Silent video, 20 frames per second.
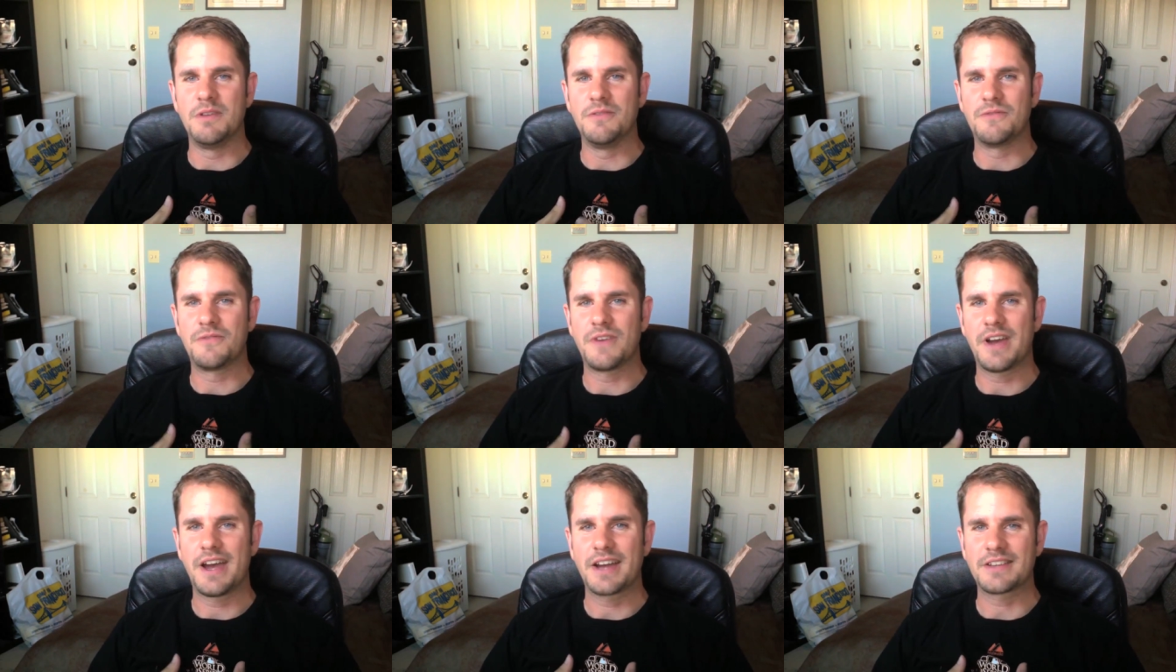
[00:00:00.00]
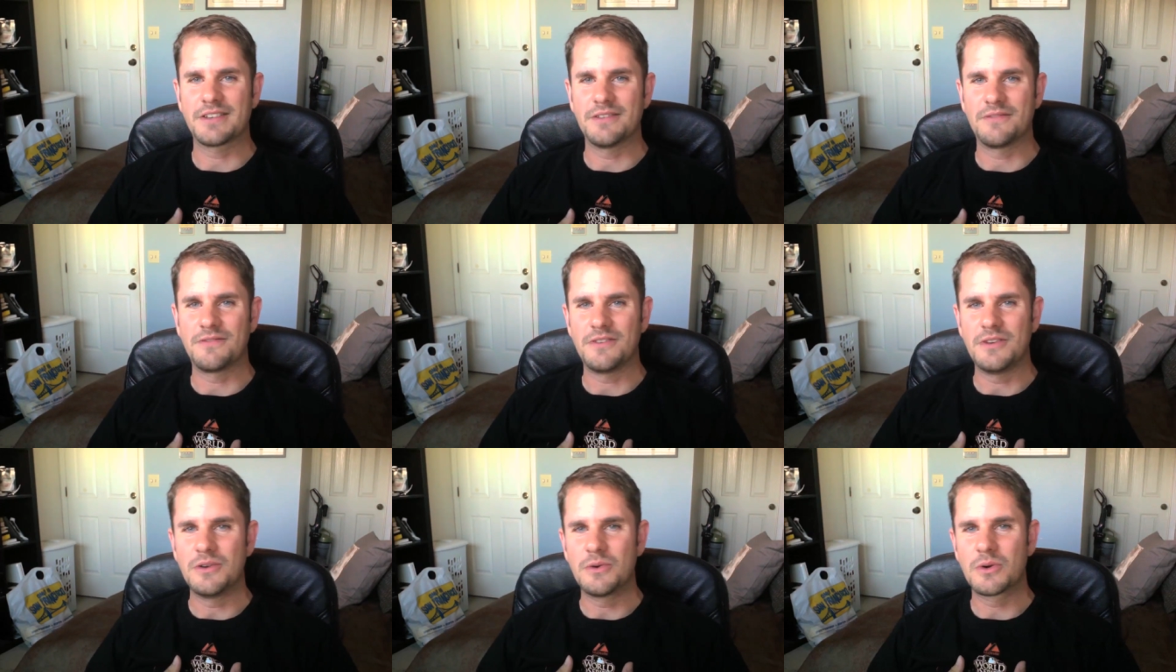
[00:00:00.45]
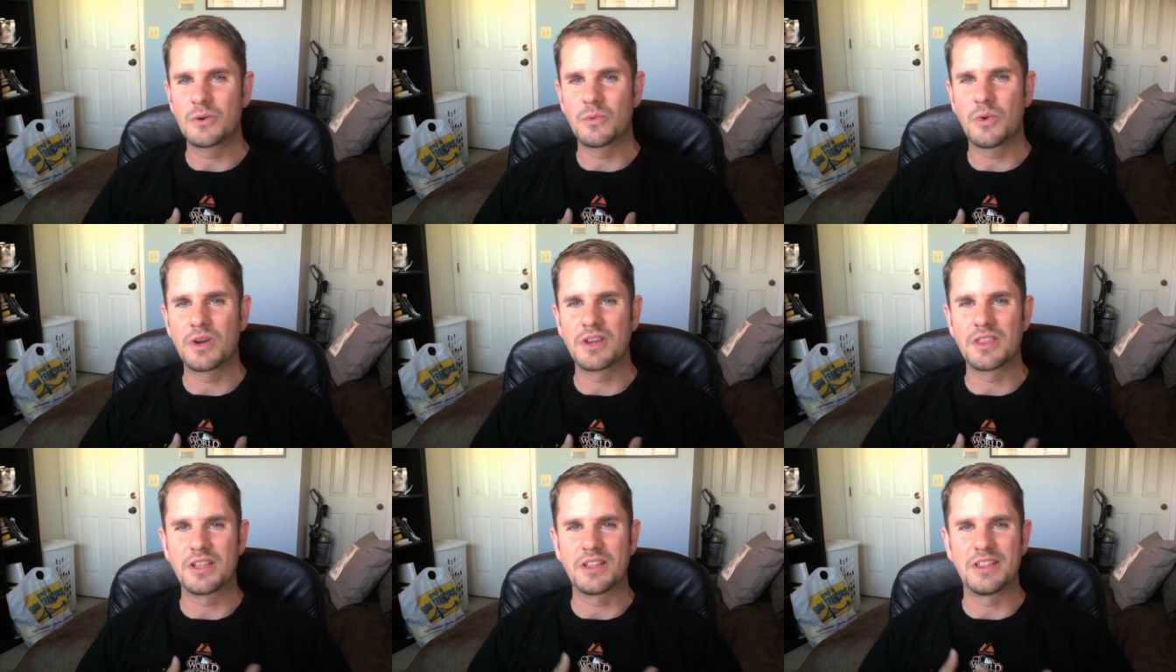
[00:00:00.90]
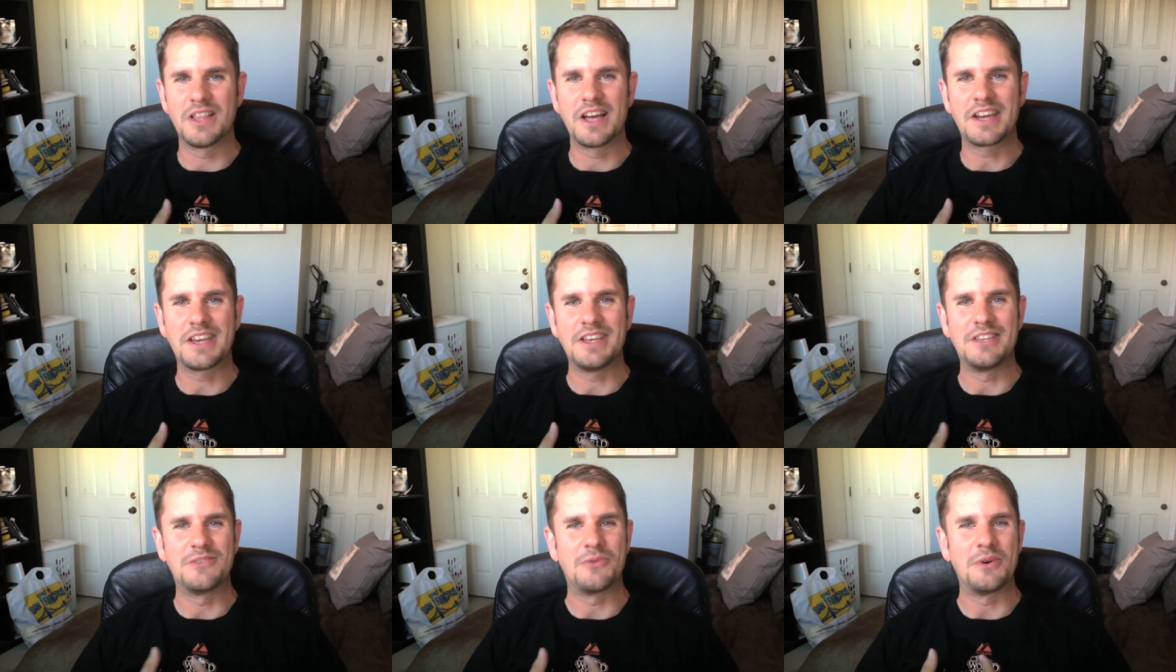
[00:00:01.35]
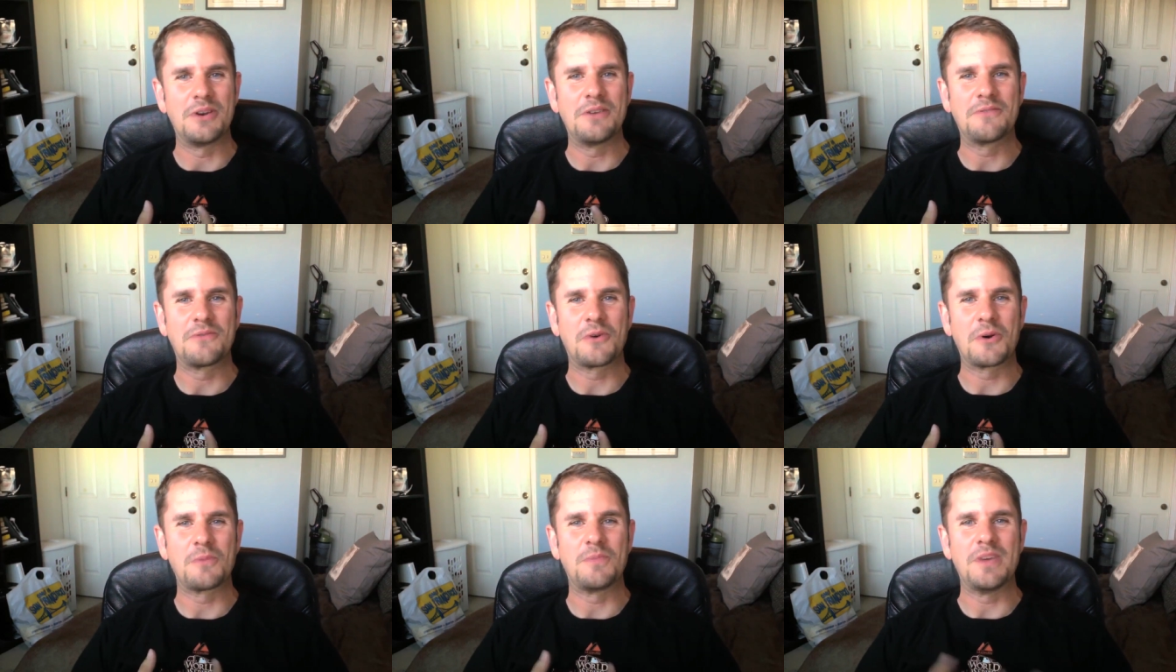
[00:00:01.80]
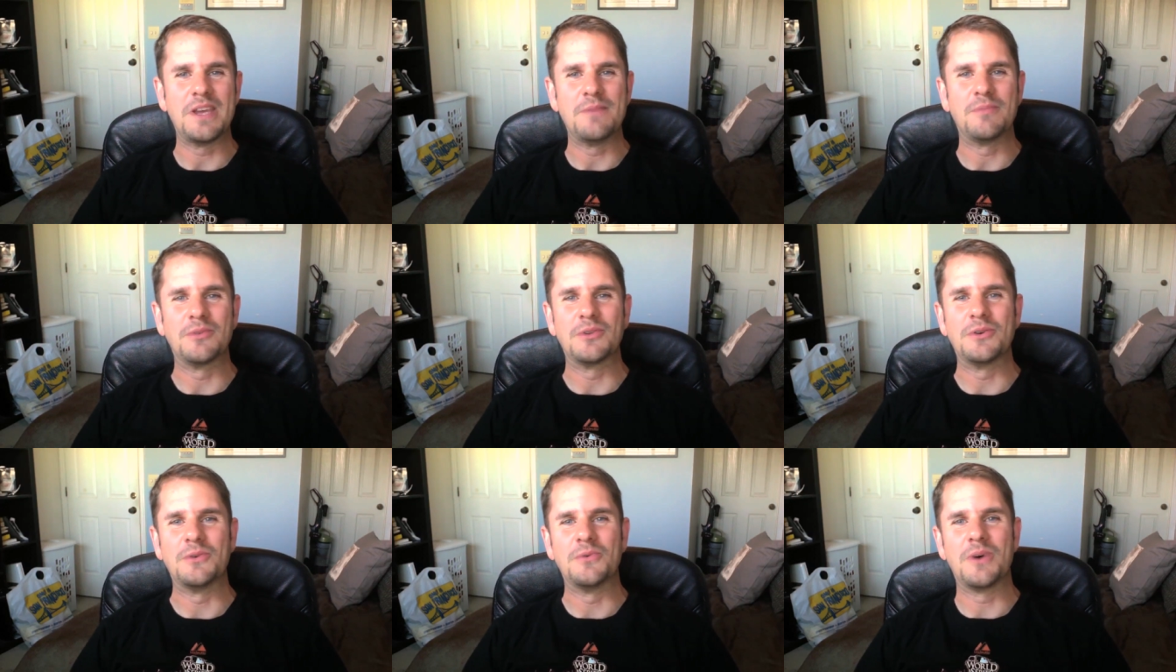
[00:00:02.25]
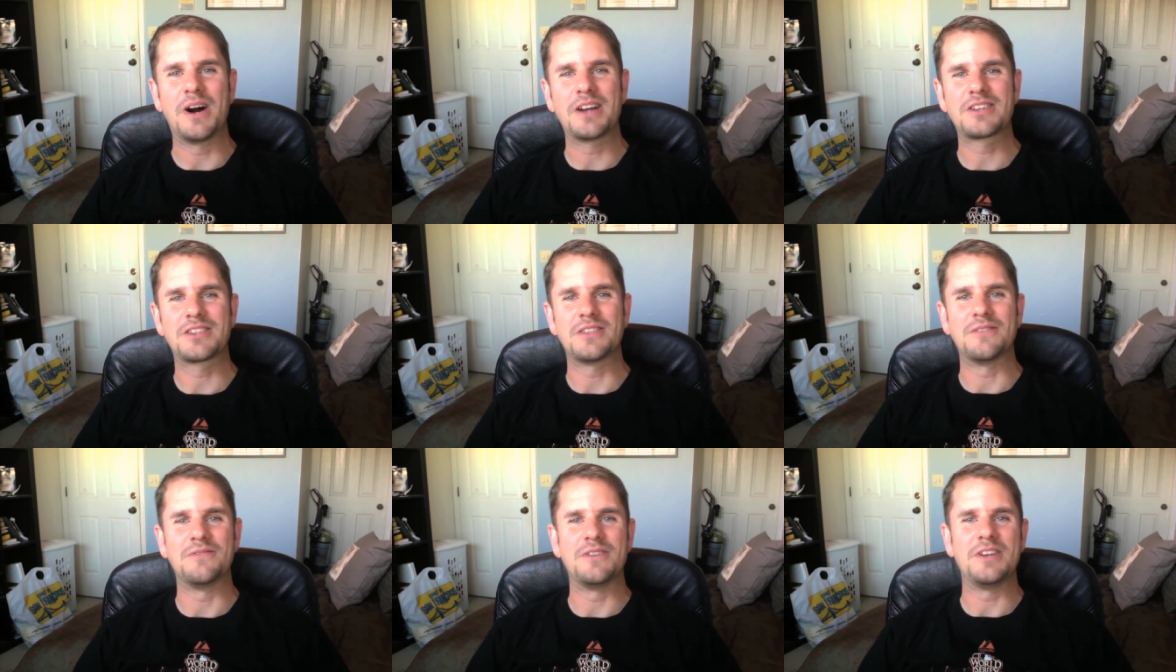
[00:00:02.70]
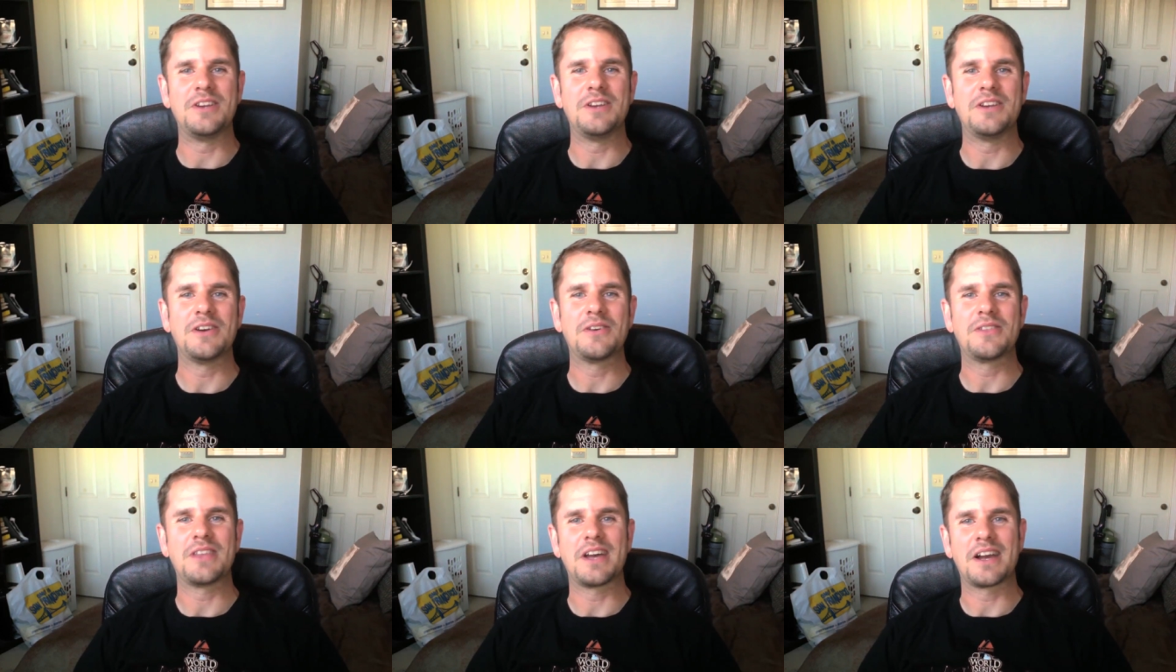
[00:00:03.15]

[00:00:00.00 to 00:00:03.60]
In fact, if you are one of the lucky 24 people who watched the video